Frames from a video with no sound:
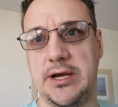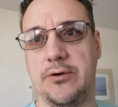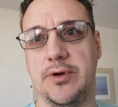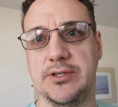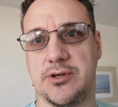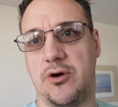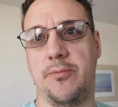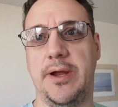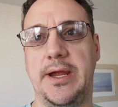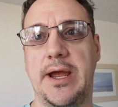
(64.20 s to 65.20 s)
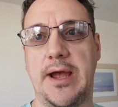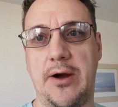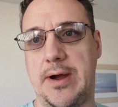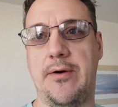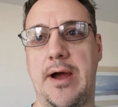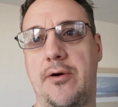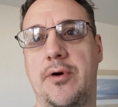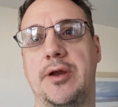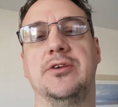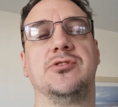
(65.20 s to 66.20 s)
out. It's got to be out, out,
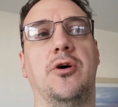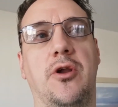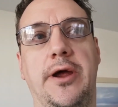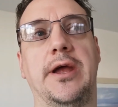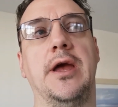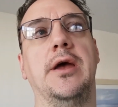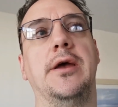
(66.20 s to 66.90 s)
out. And it's not like